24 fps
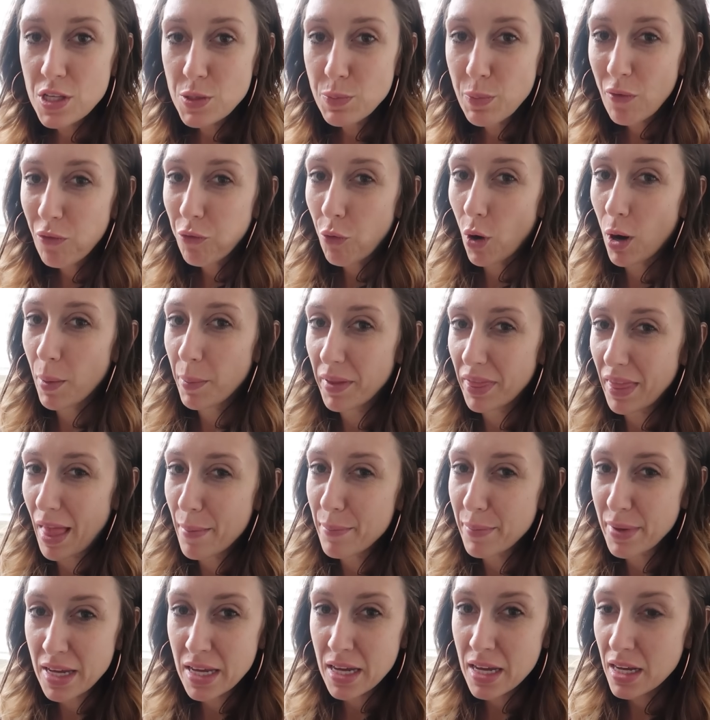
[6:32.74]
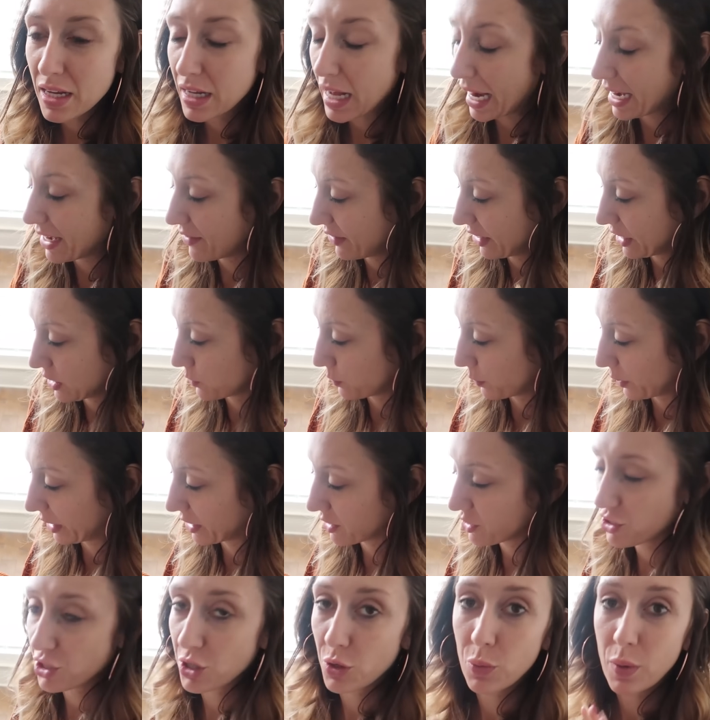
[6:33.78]
this before, but let me kind of
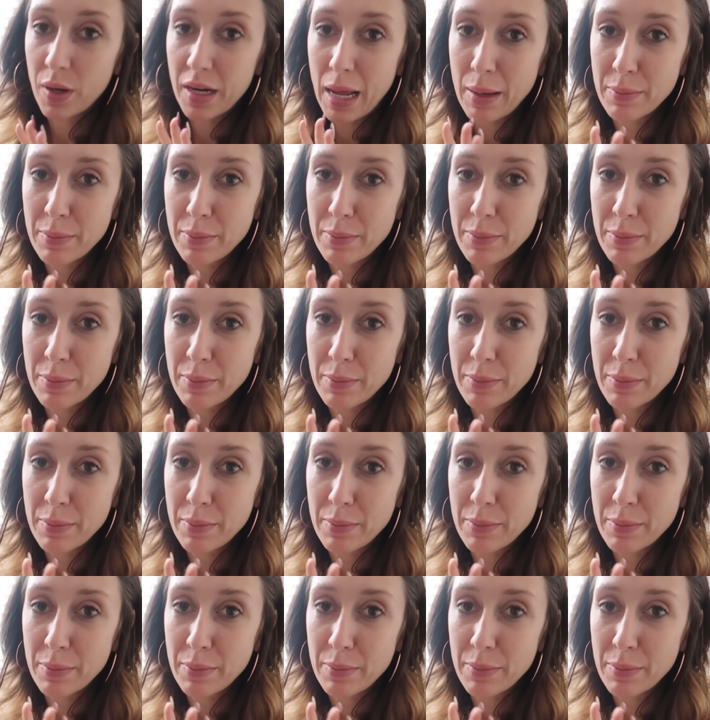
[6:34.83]
explain to you what